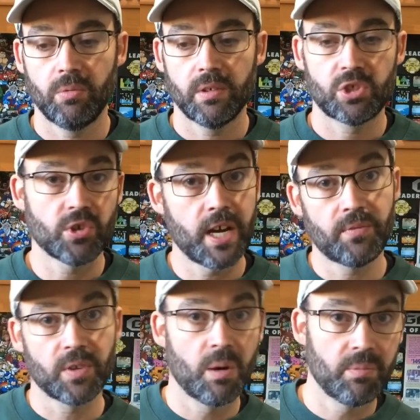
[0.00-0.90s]
stray
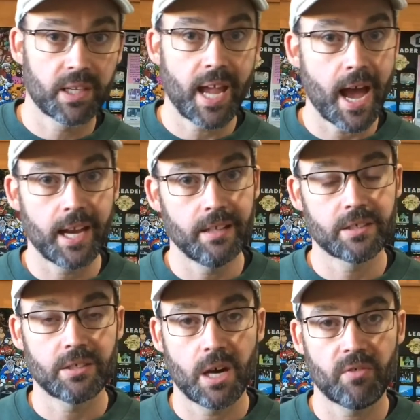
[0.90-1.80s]
from the canon
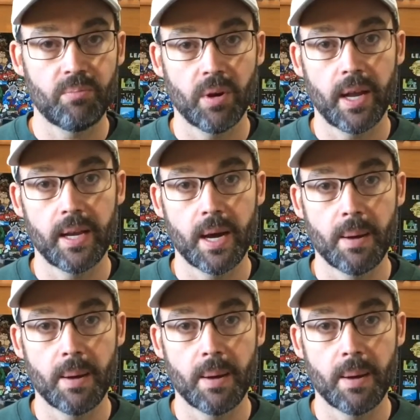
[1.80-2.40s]
stuff, but